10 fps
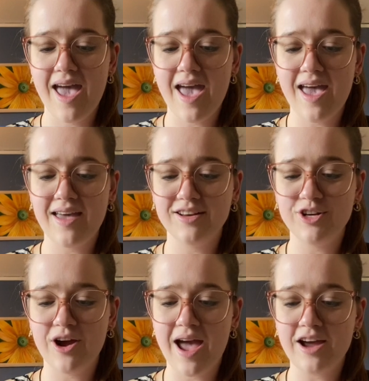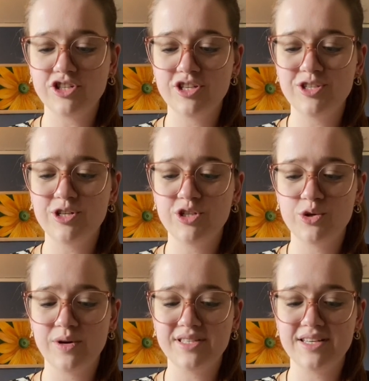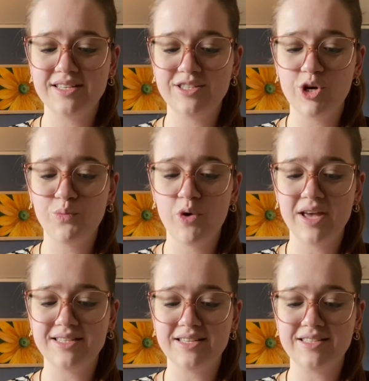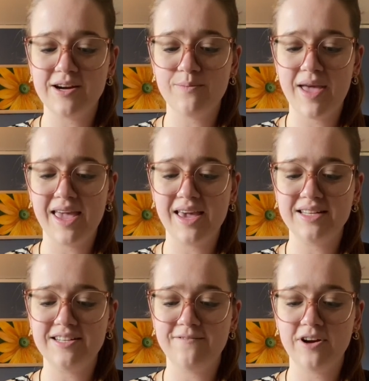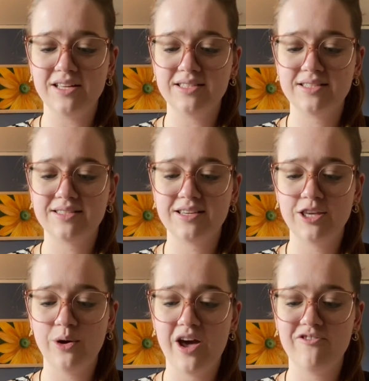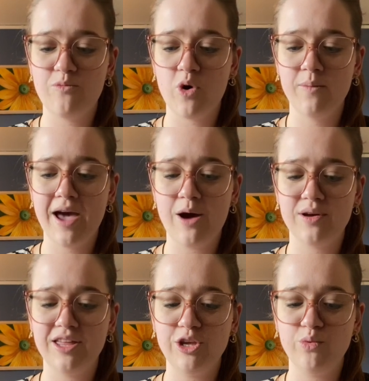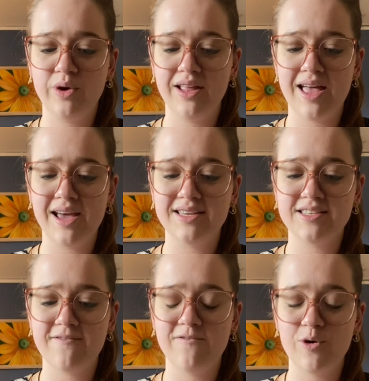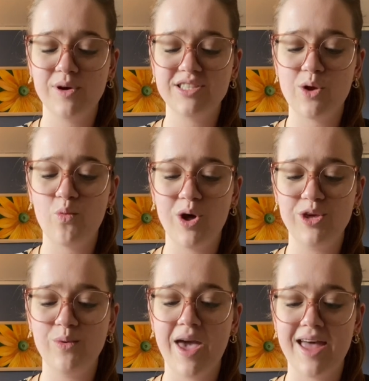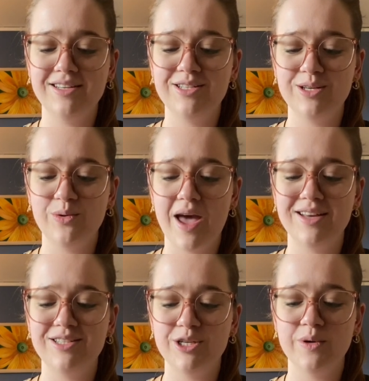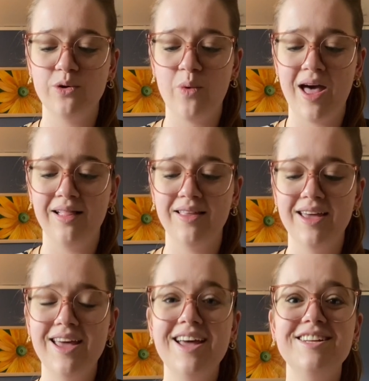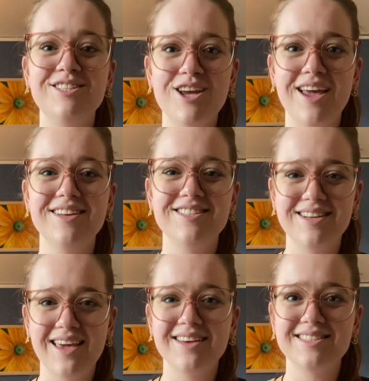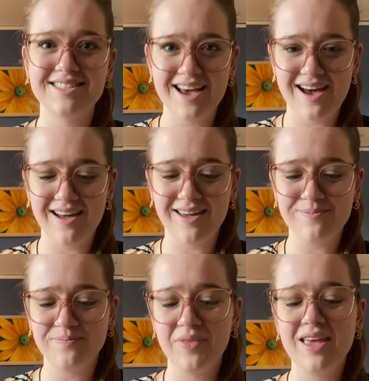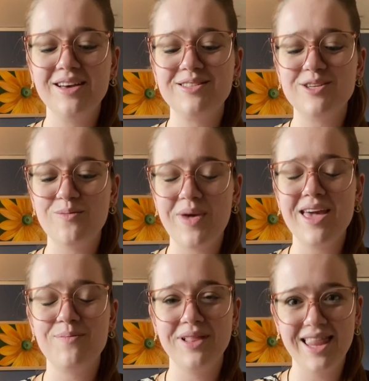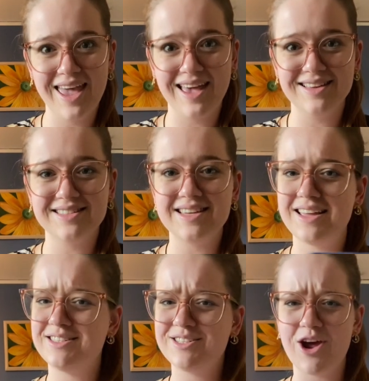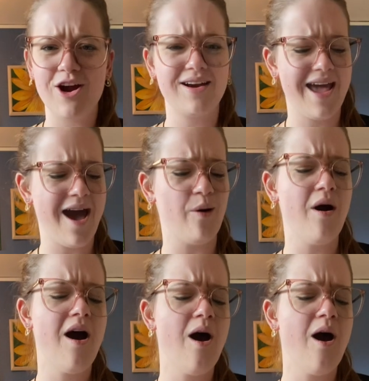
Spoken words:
And your actions, your choices, your presence are making a difference. You have more power than you realize. Focus on what you can do and do it well. Change takes time, so make plans and start now.